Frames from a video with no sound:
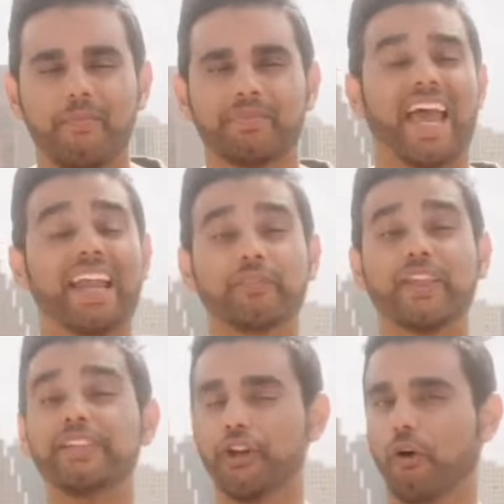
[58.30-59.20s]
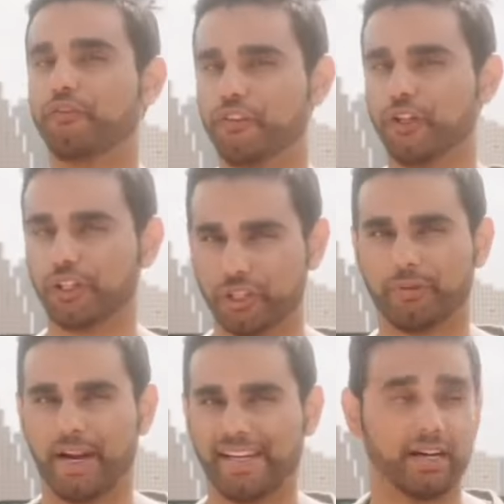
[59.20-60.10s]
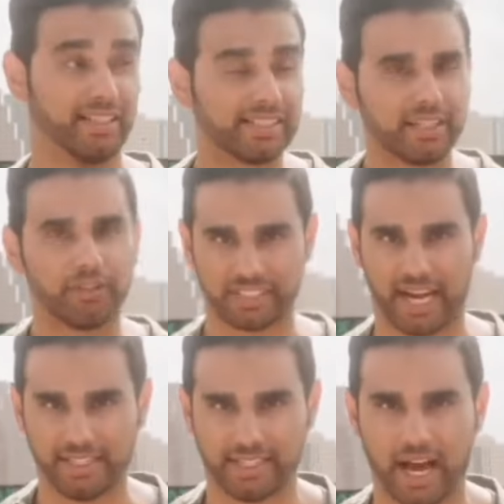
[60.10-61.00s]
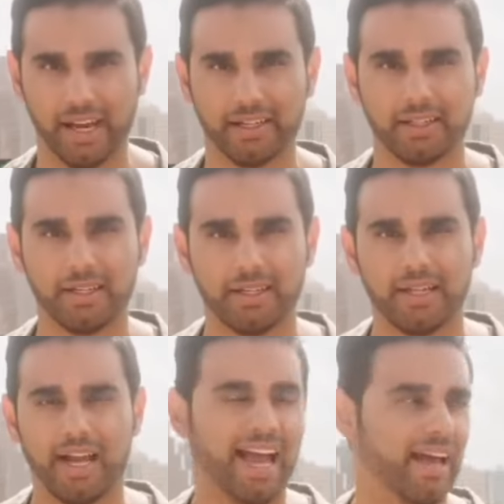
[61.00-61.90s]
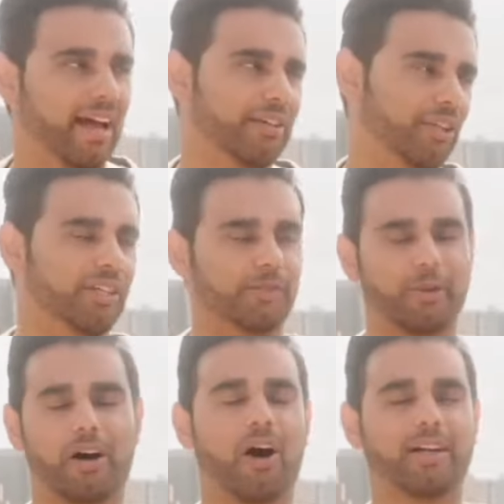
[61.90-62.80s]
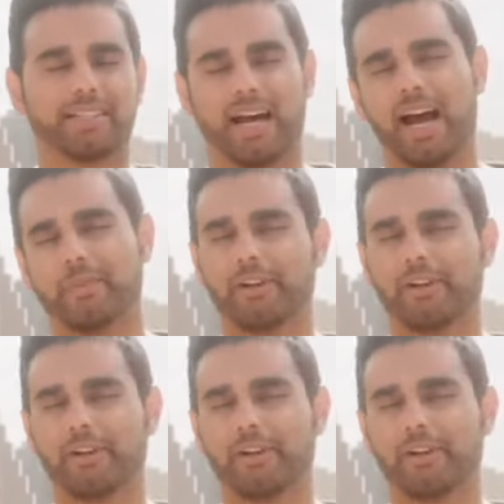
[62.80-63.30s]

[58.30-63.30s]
And if they don't feel good right now, let's say their anxiety is high and you know it's been a hard time they're